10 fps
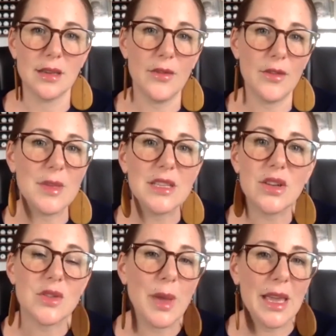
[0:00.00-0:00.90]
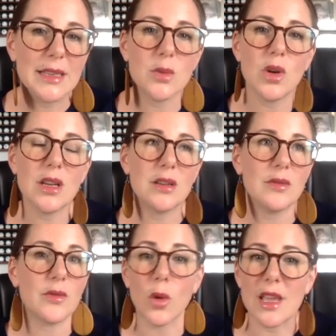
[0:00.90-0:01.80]
If it means you have to pay
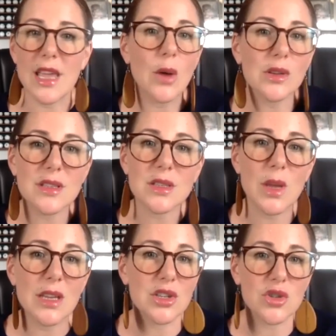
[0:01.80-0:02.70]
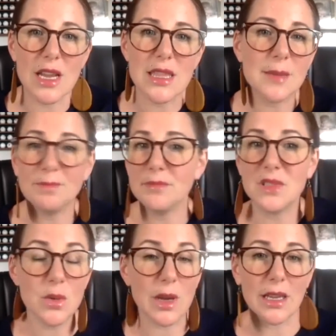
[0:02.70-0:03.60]
someone 40 hours this week to train them,
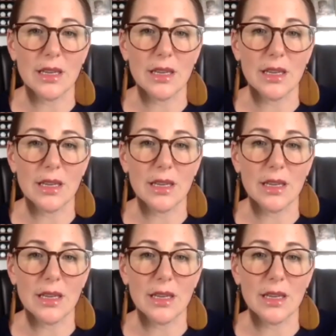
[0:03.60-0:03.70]
do it.